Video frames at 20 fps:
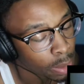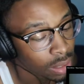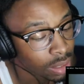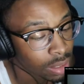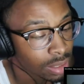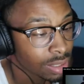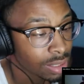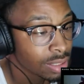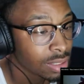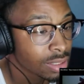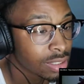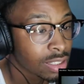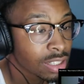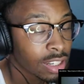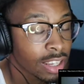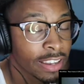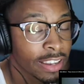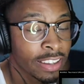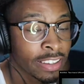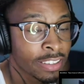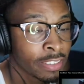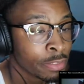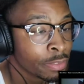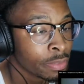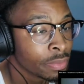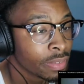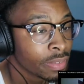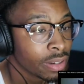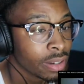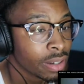Be a good slave
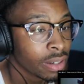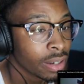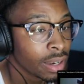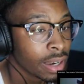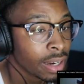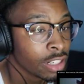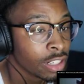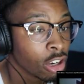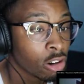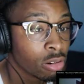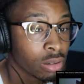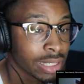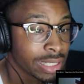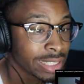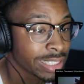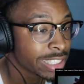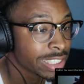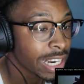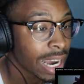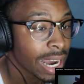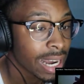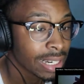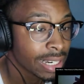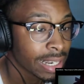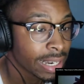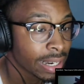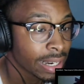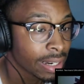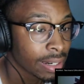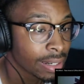and don't get shot
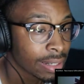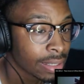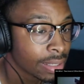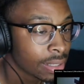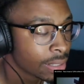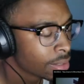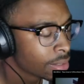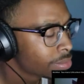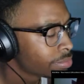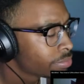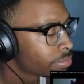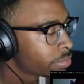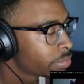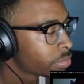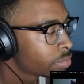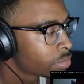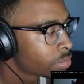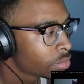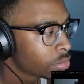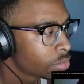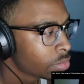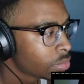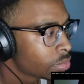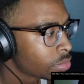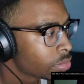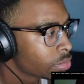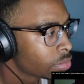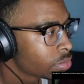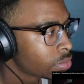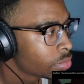down.
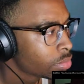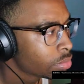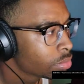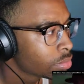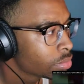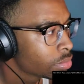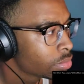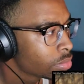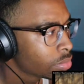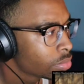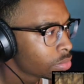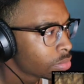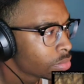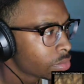America.